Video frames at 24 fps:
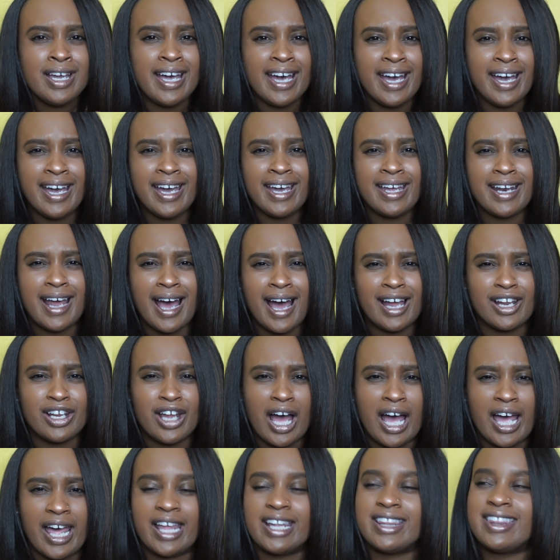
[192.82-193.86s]
And
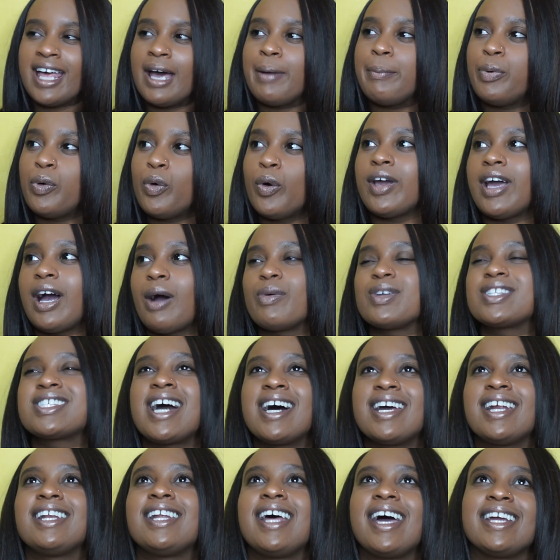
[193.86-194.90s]
I at that point I was
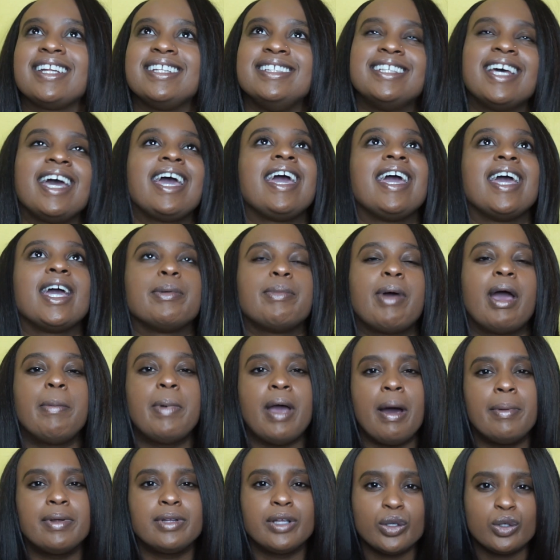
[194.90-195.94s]
kind of like, dang,
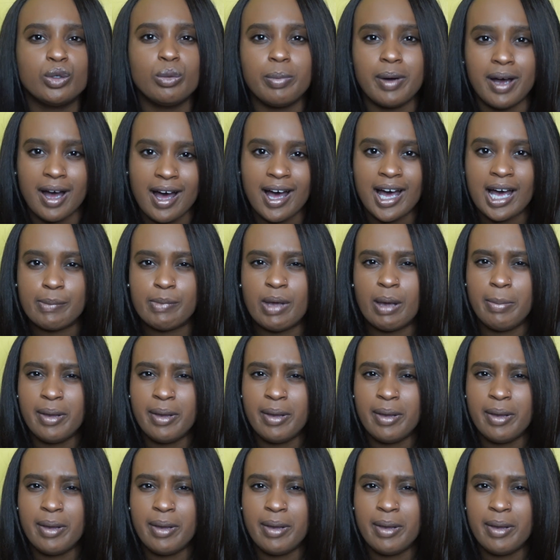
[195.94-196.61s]
maybe I'm a little behind.